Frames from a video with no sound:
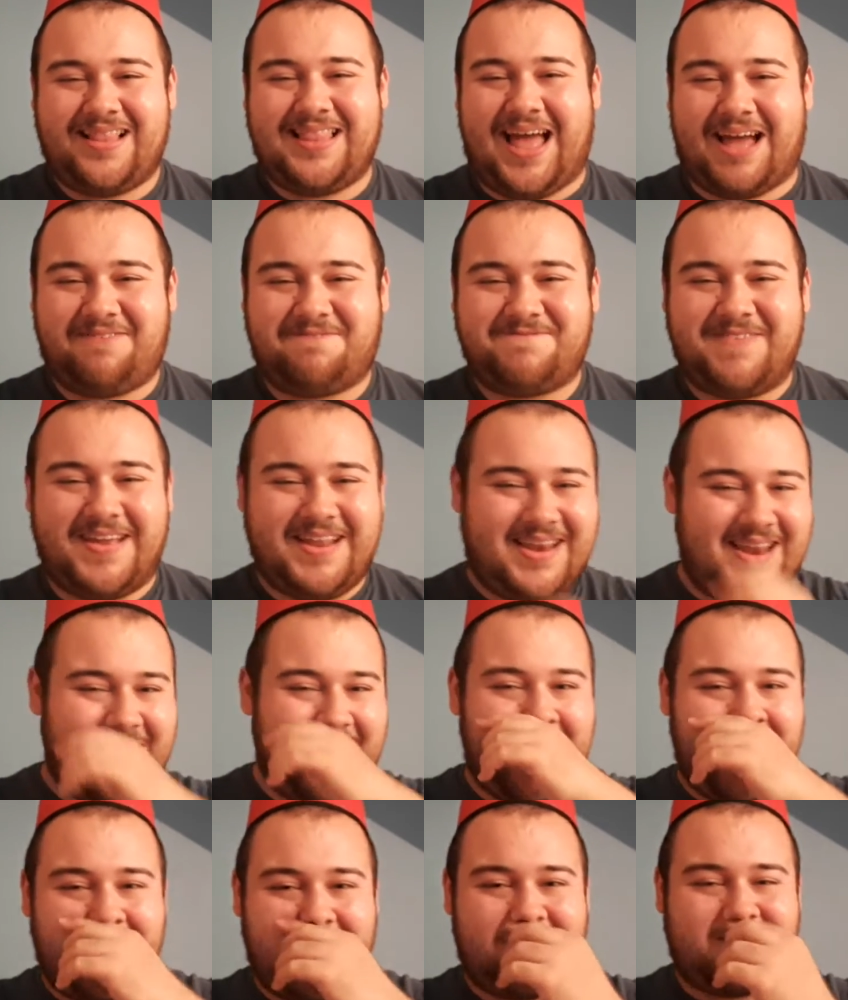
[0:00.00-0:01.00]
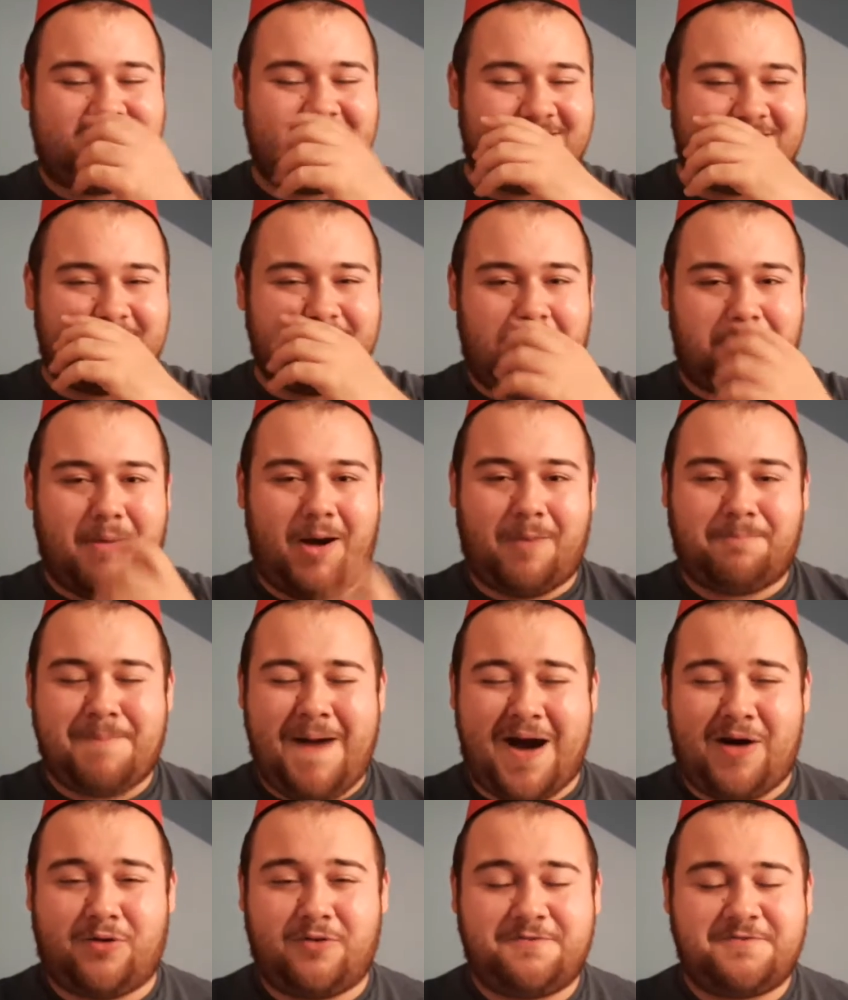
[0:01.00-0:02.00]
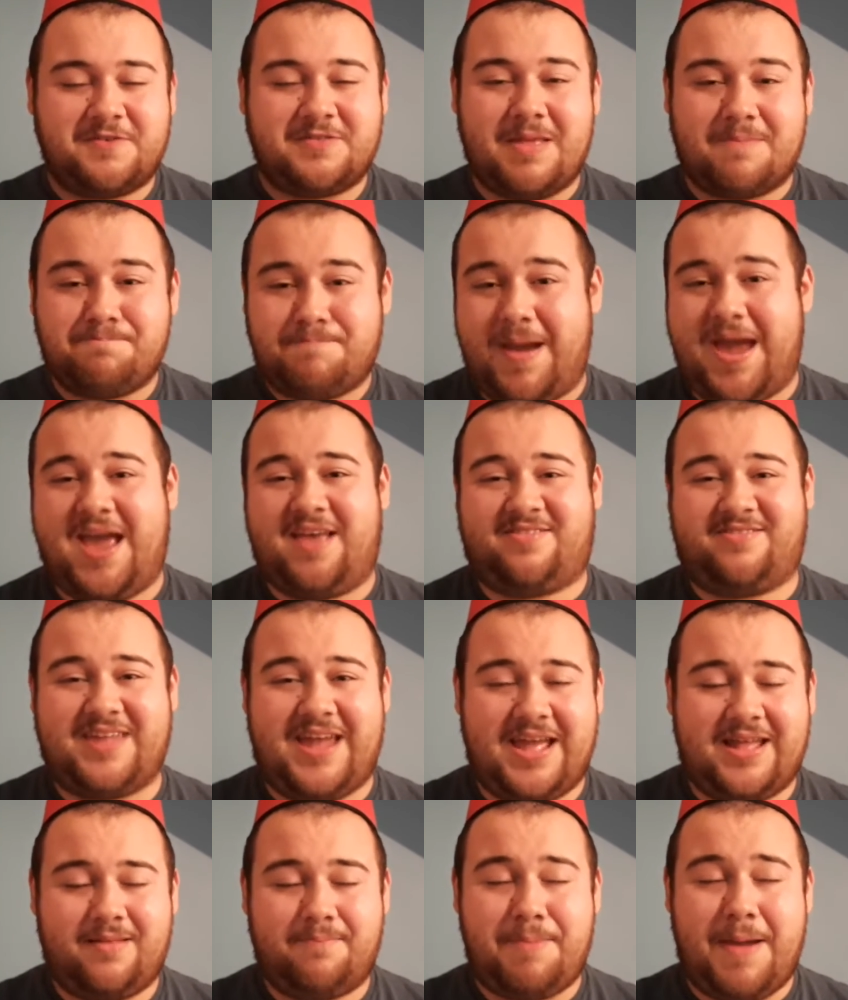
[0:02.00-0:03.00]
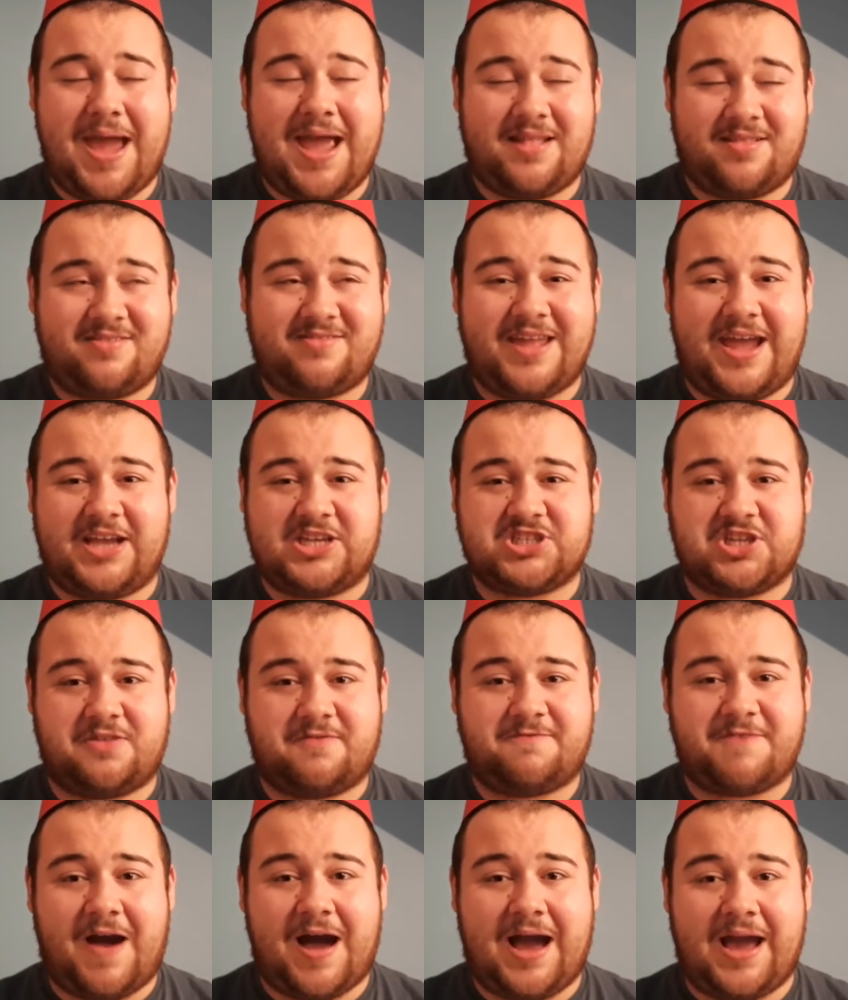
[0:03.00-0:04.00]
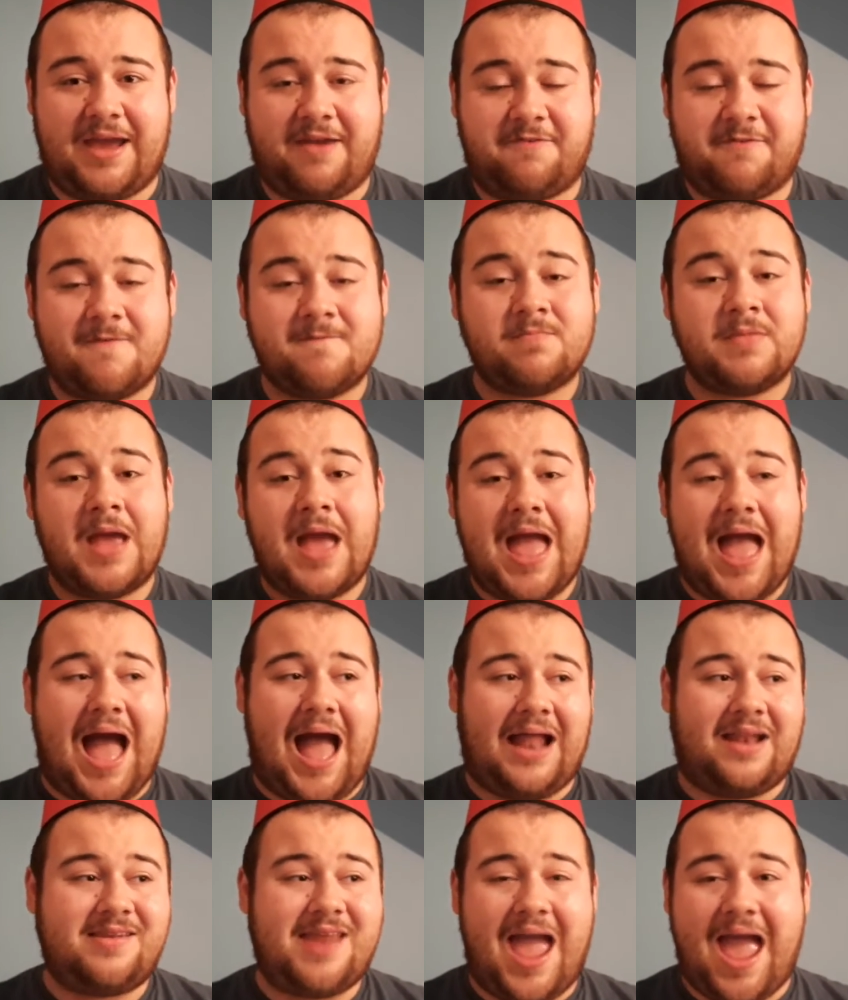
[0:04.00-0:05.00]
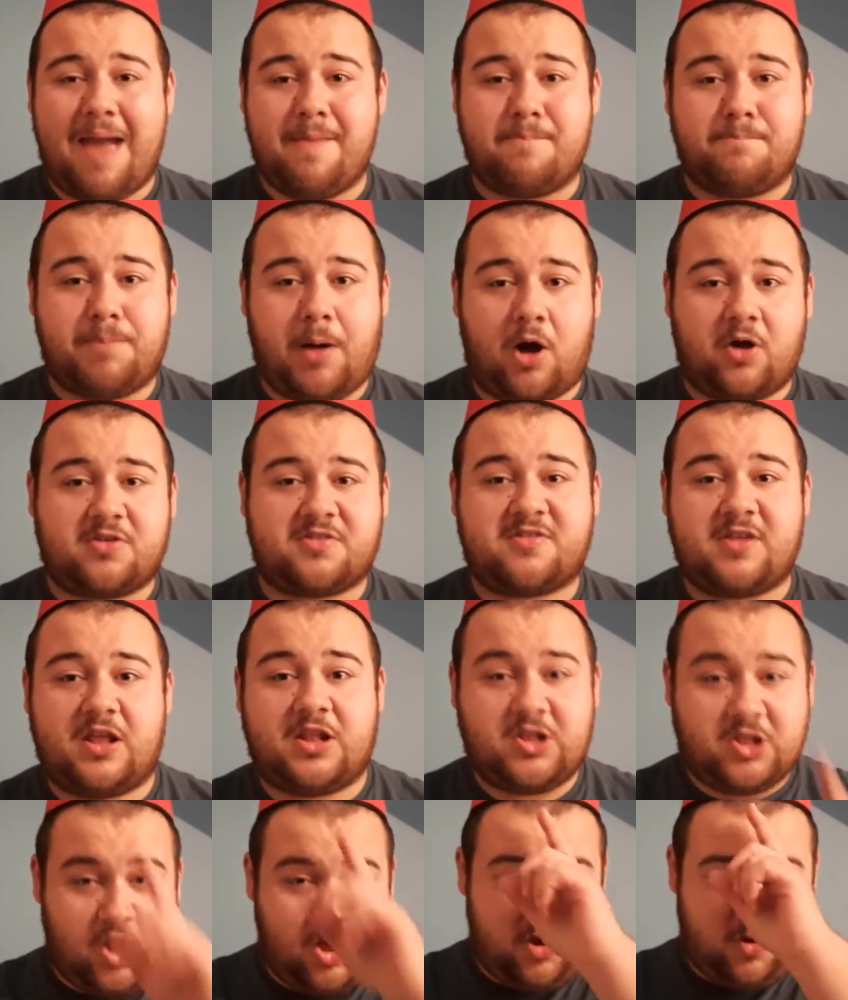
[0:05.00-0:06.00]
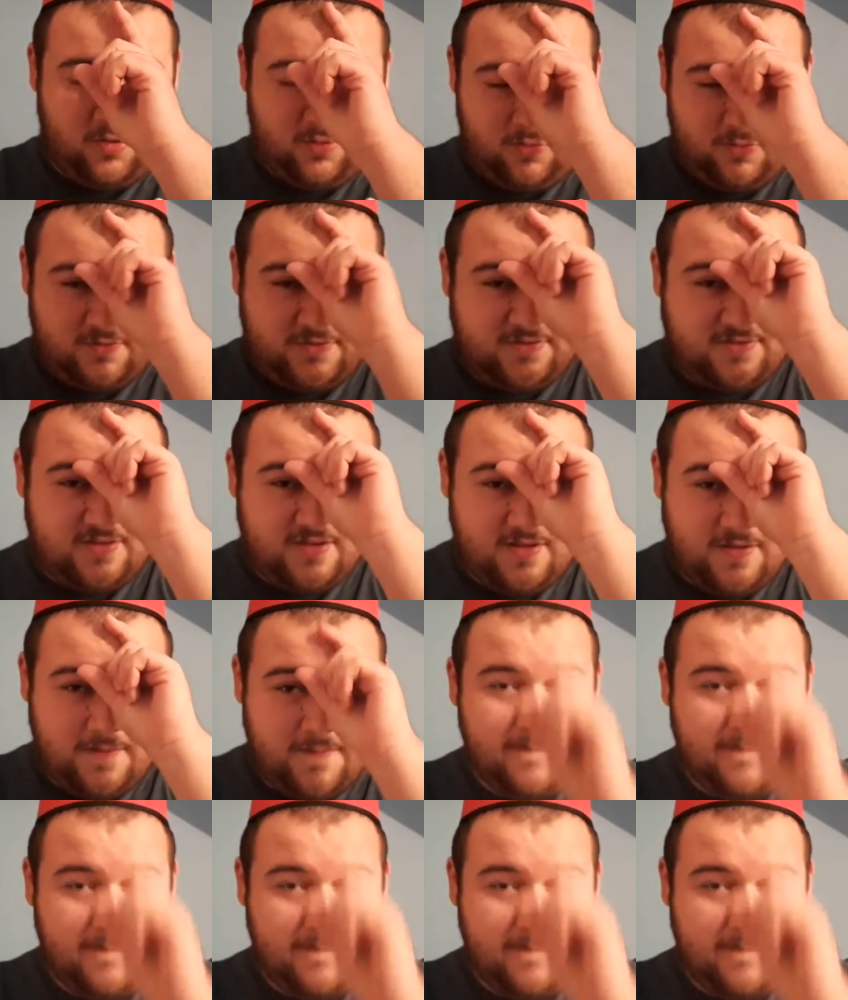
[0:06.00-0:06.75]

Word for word: laughing because it's going to be more powerful than Pain Station 5 and Mbox Lose.